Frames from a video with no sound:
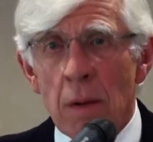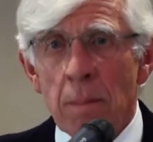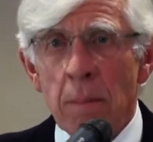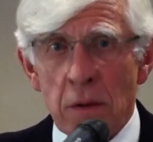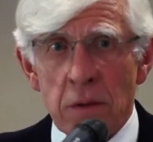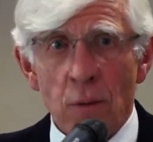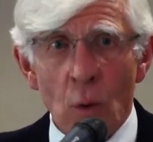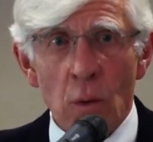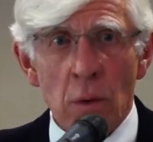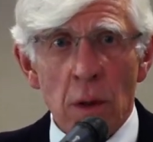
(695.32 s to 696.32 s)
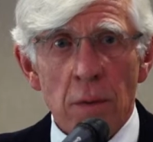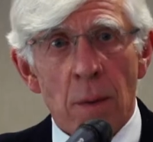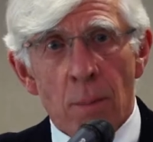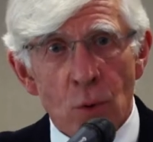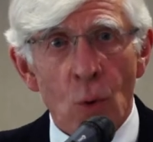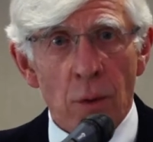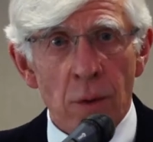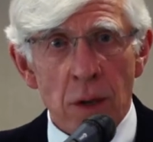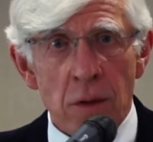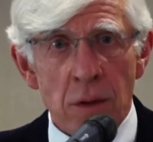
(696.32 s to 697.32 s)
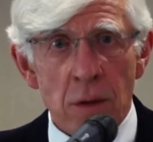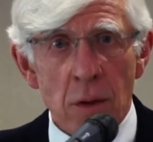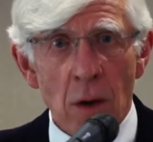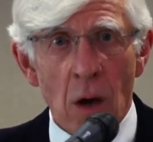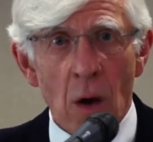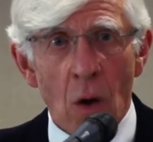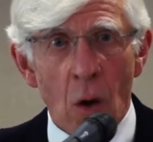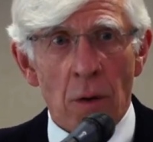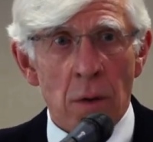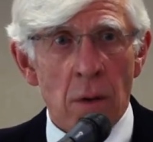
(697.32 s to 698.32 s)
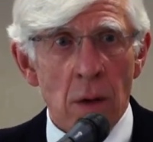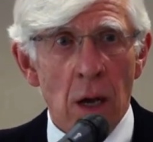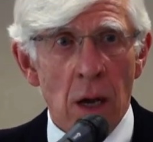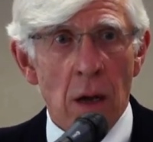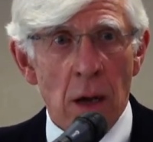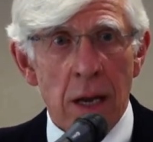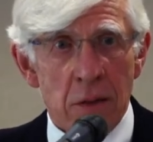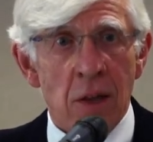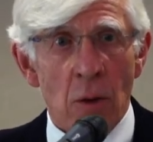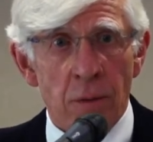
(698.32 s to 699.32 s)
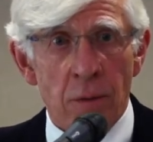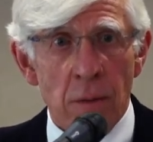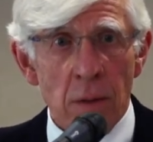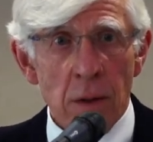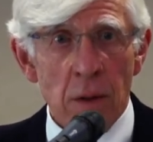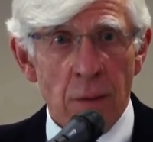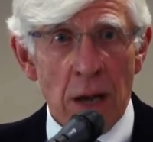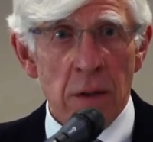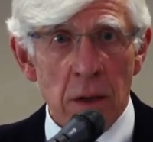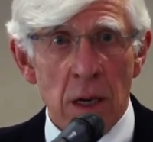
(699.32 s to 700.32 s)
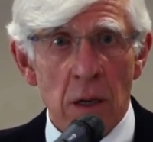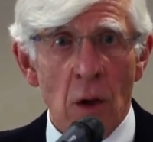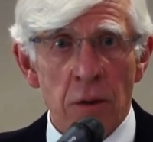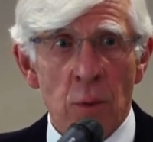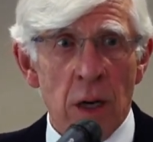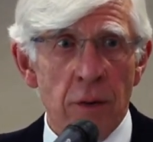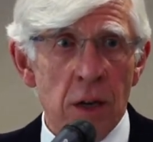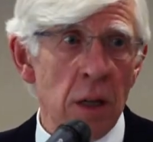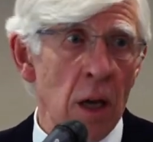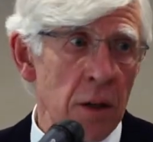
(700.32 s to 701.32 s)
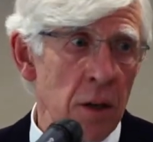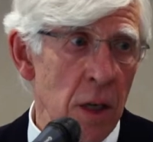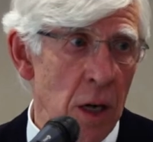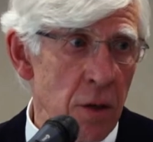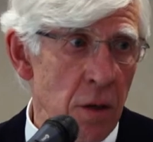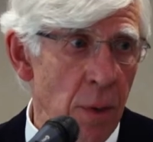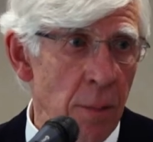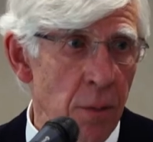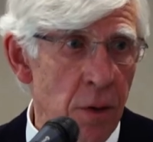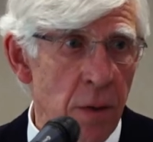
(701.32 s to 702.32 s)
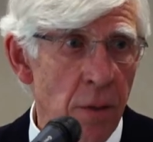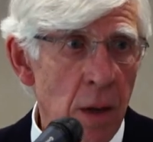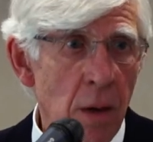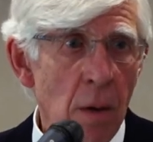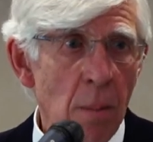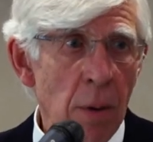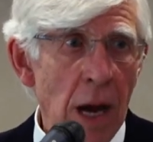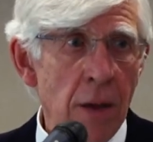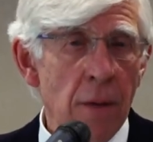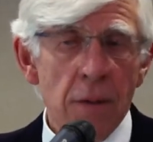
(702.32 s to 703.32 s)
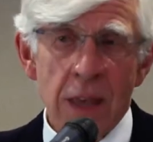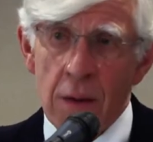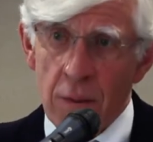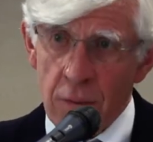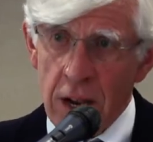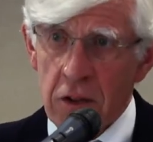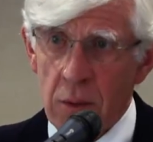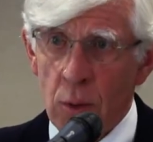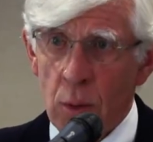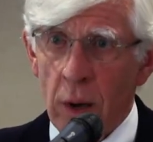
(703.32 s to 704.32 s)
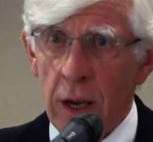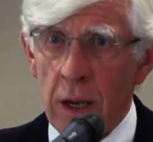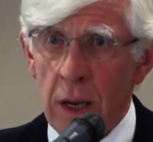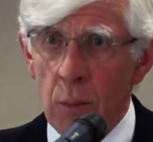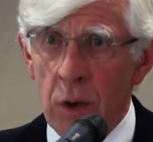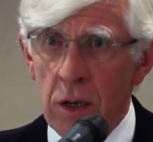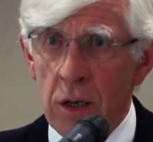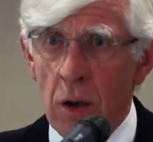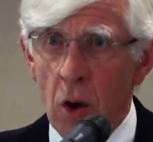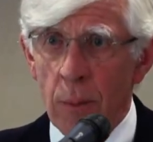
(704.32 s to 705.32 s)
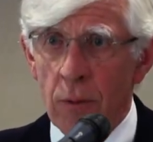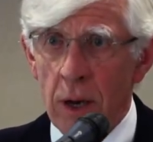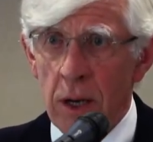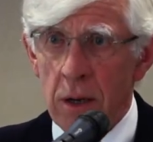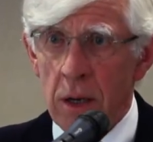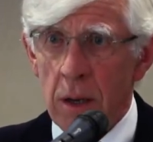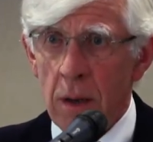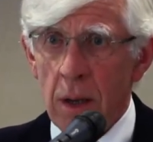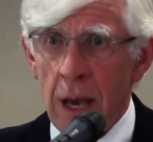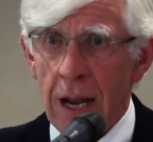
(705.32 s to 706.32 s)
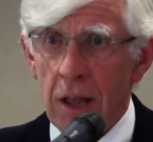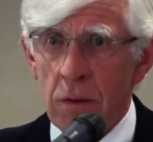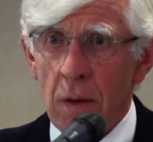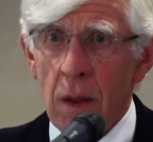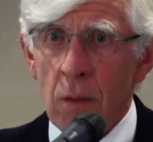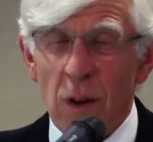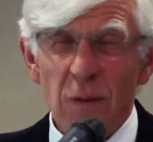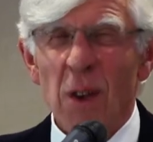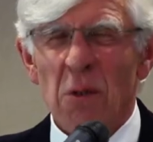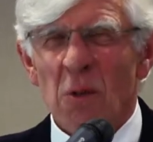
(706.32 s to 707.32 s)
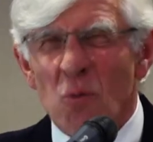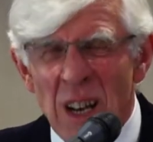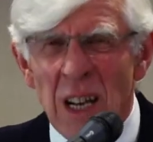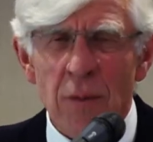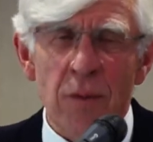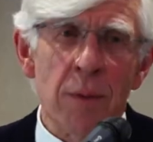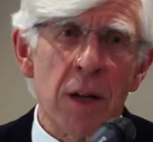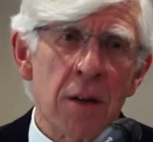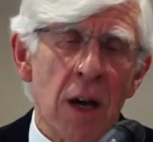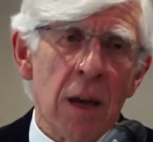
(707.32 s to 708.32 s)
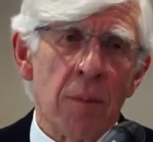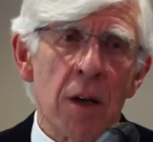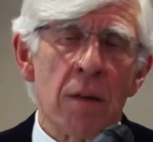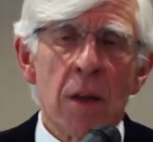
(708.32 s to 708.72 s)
most of all, that brought this on itself, the fact that it lost one of its largest members, by the inflexible way in which it operated. And its refusal really from the time that